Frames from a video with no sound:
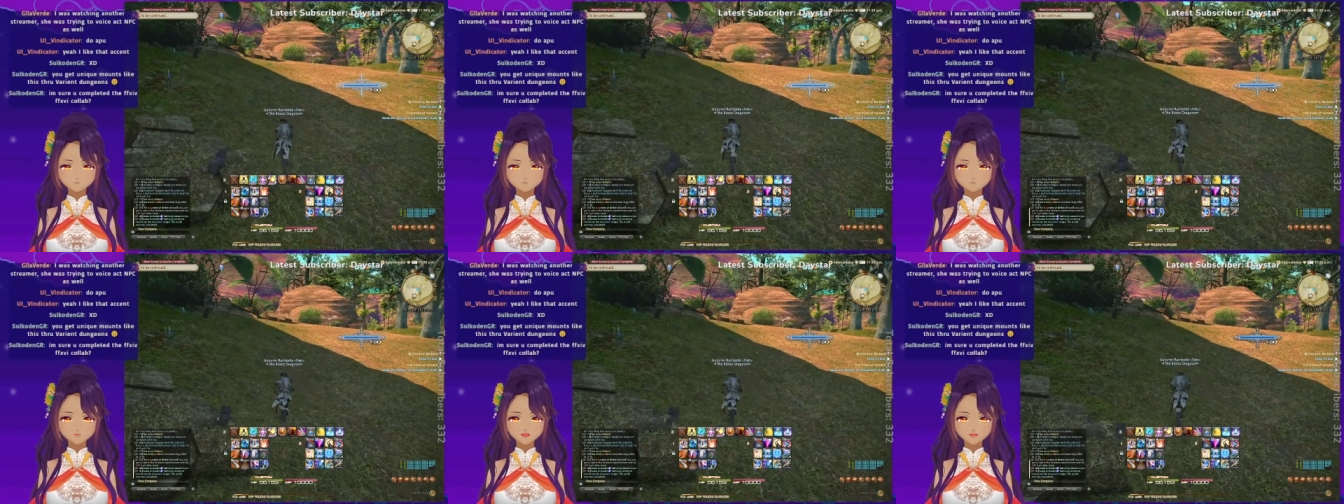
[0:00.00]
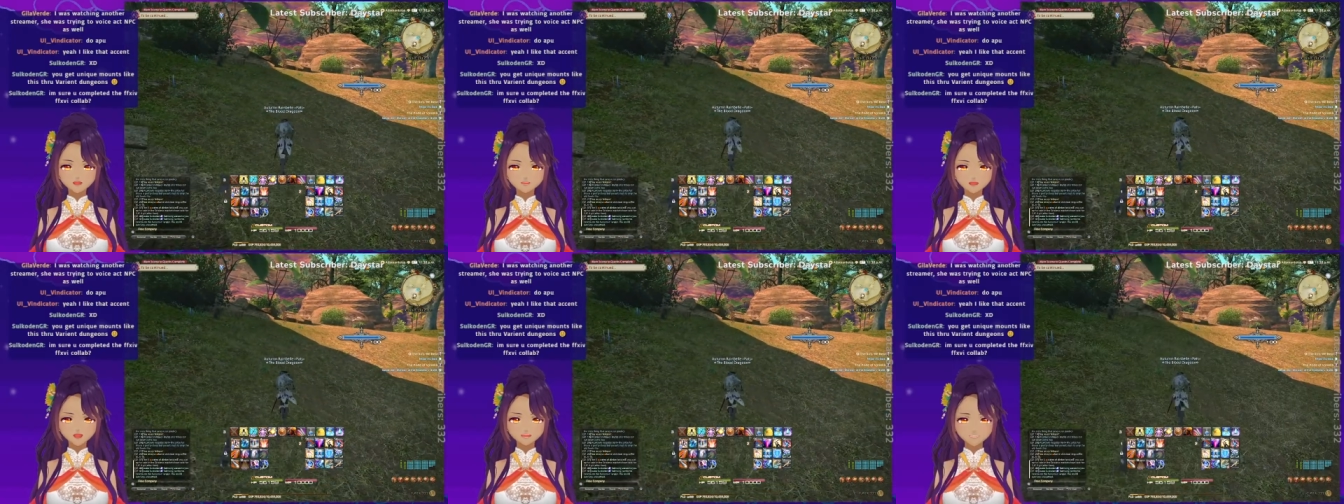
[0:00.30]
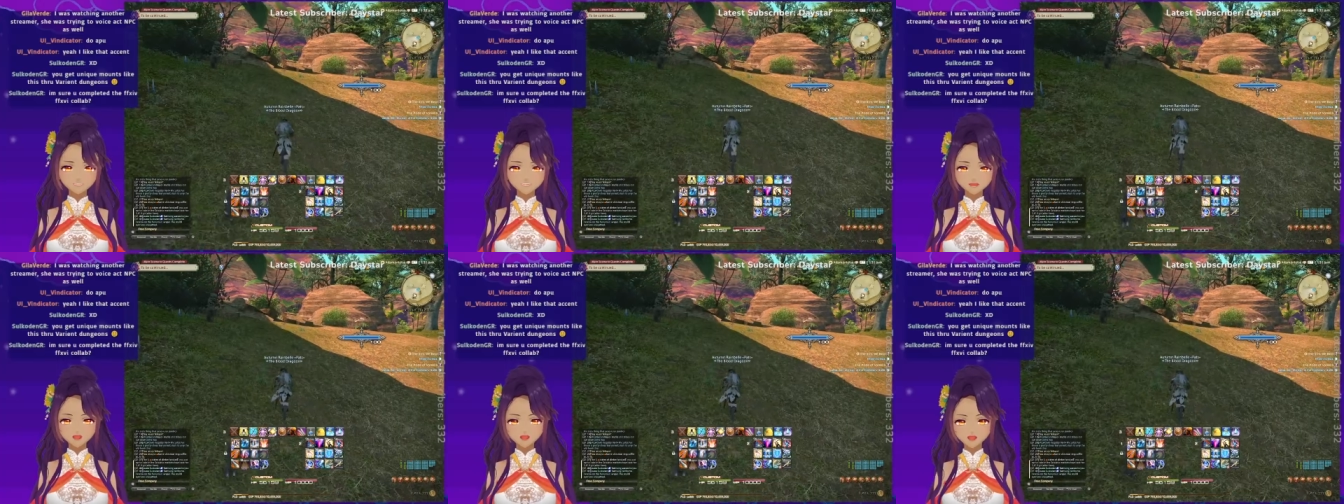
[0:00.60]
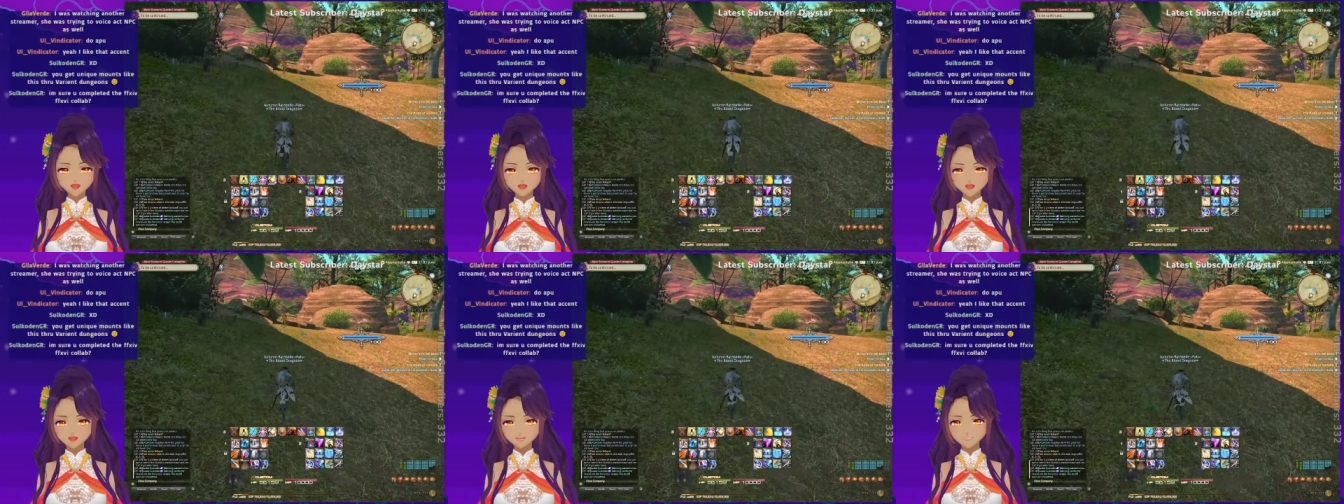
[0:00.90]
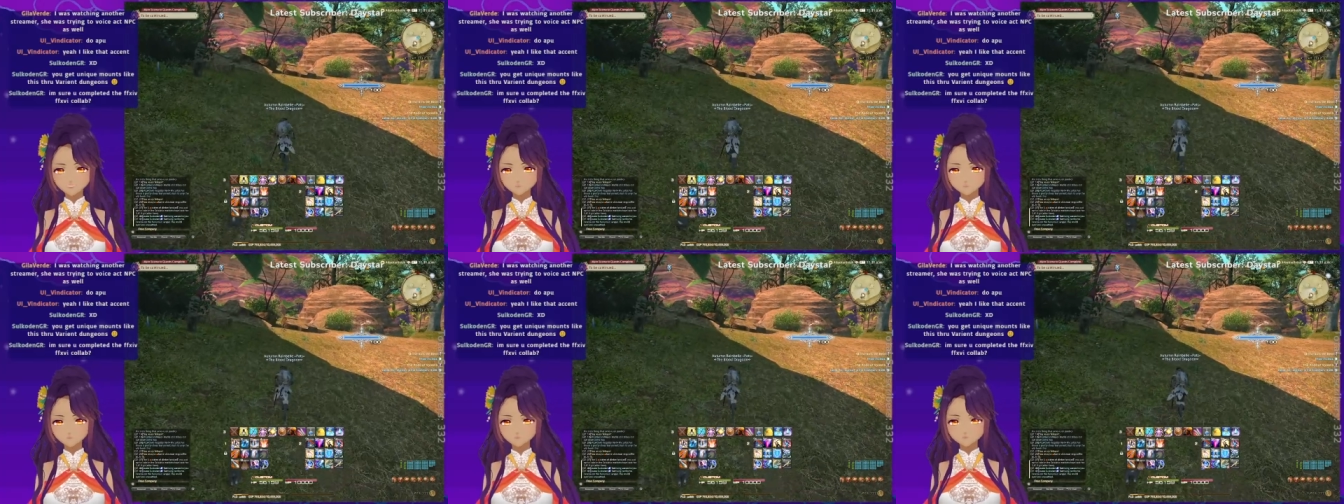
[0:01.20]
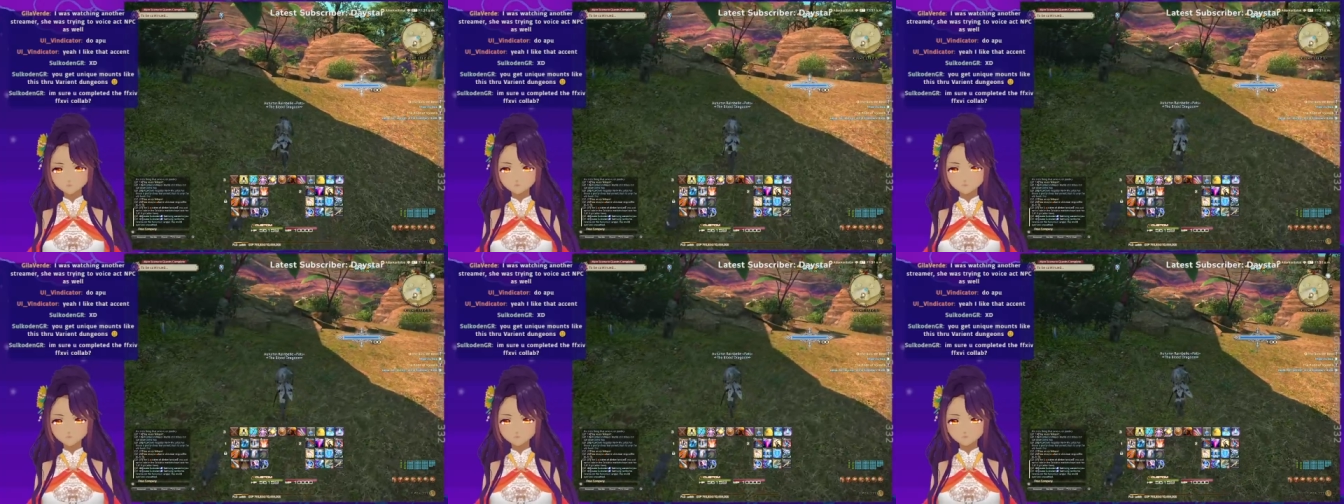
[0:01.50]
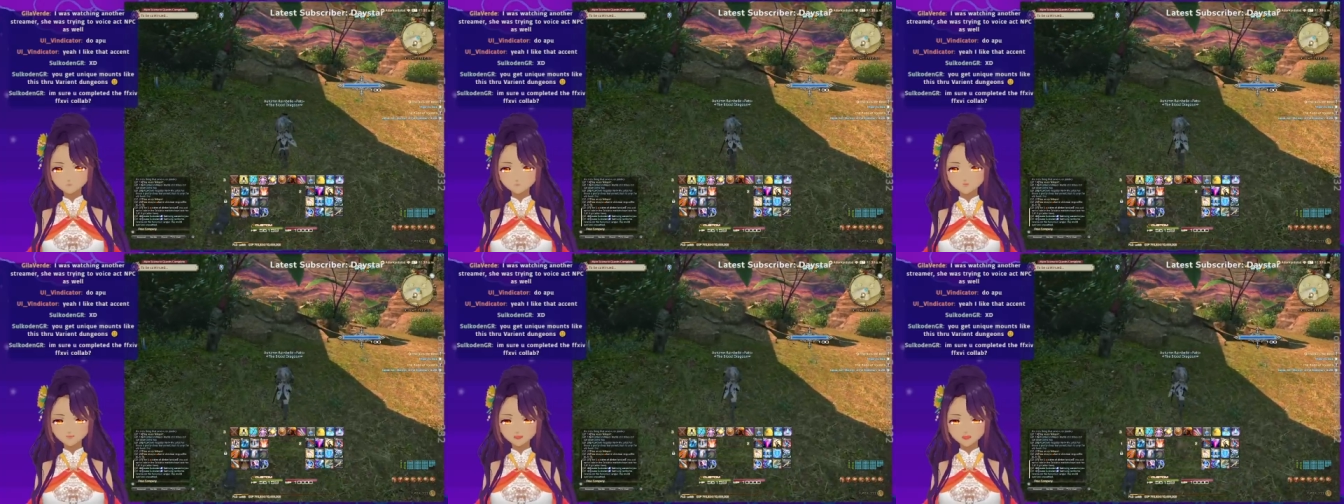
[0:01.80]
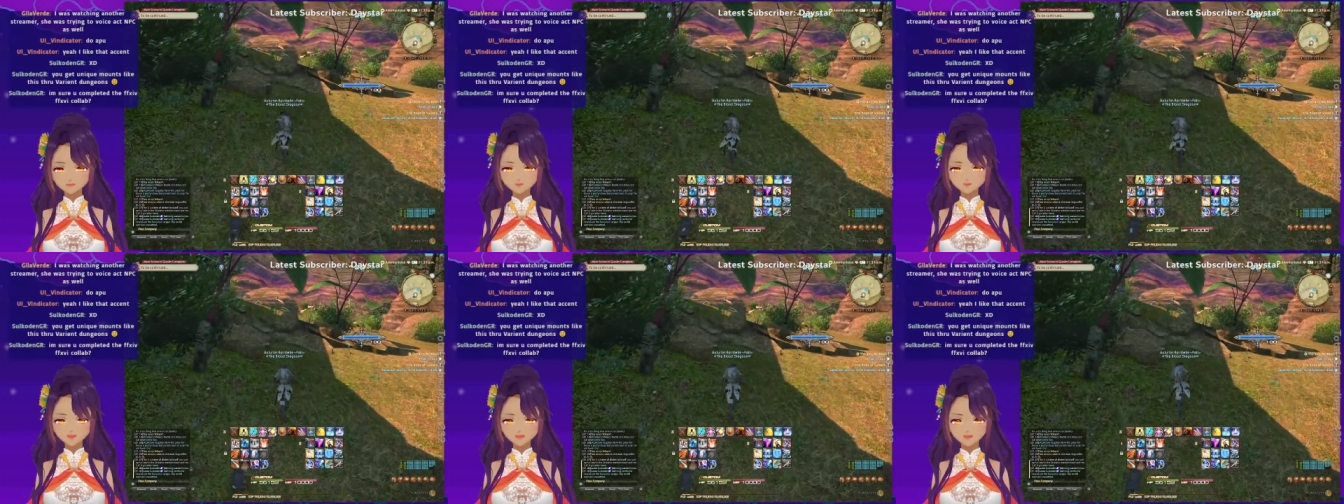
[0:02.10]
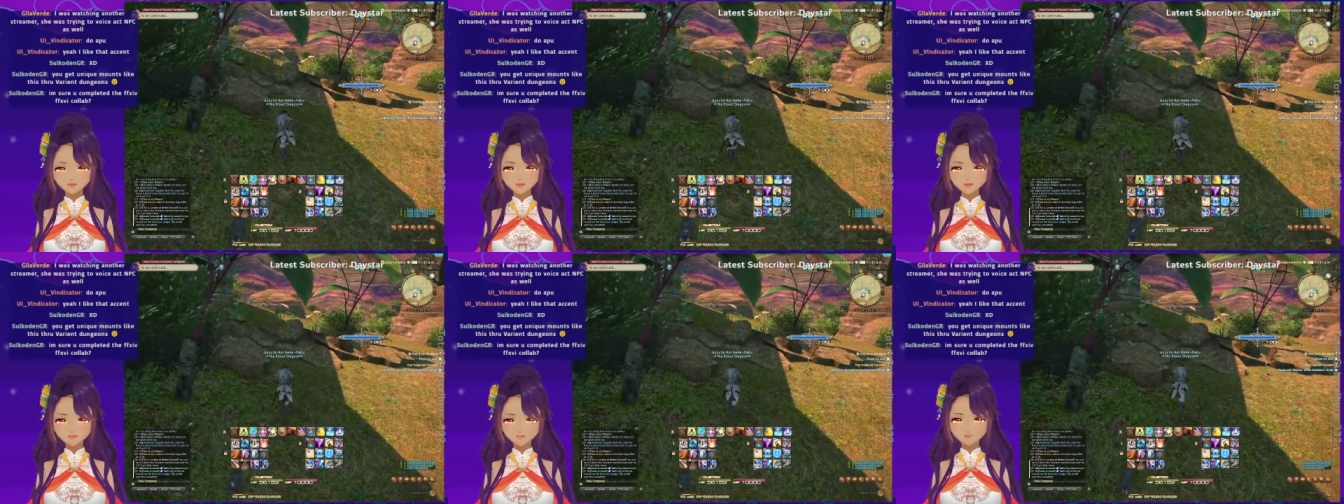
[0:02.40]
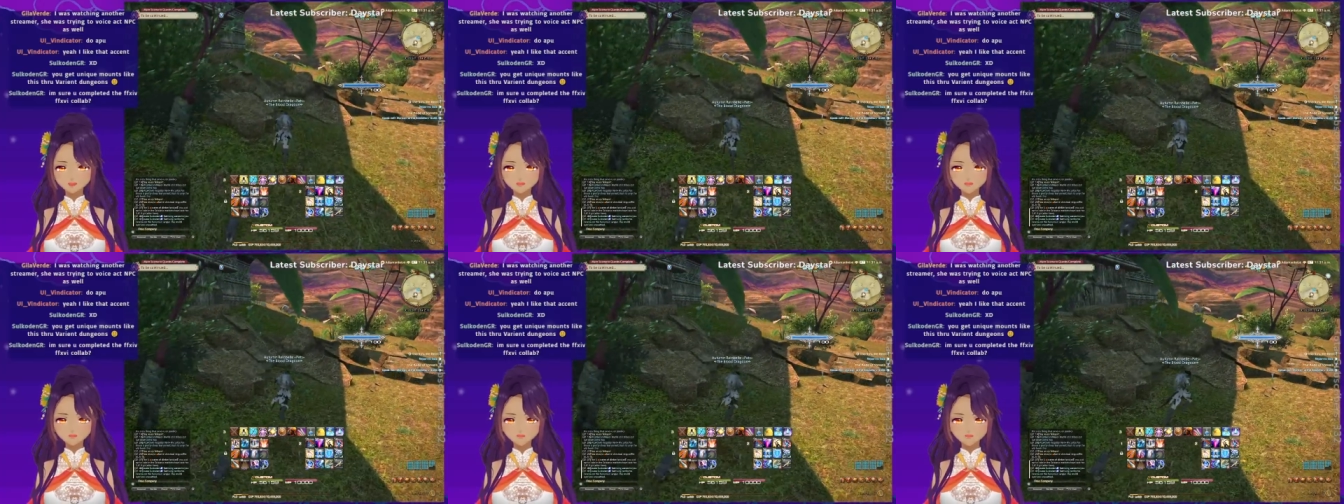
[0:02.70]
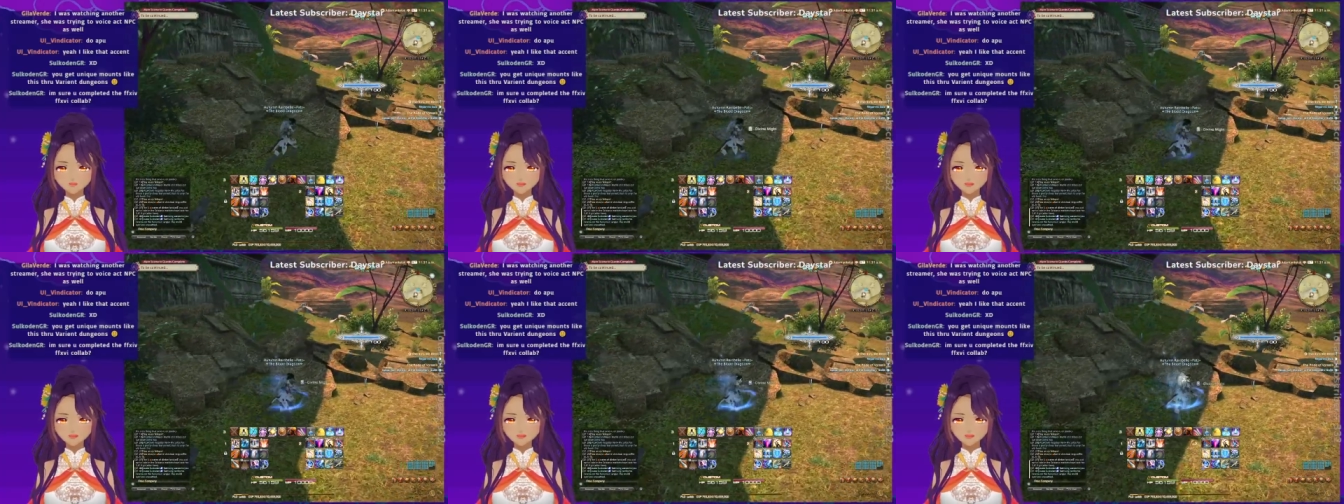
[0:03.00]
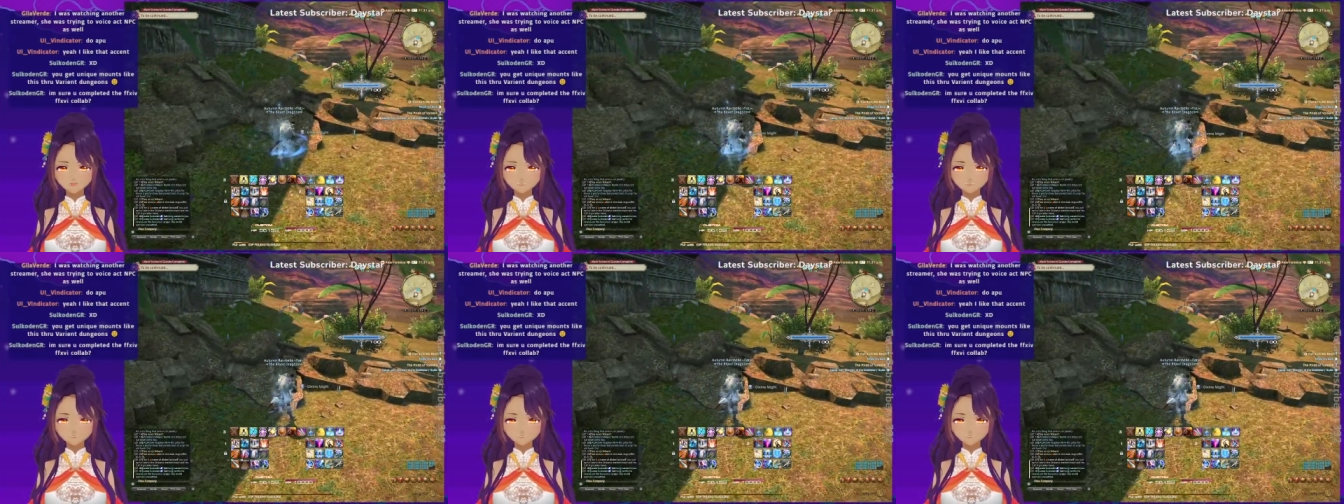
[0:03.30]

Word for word: Okay, bye. I don't think he gives me things.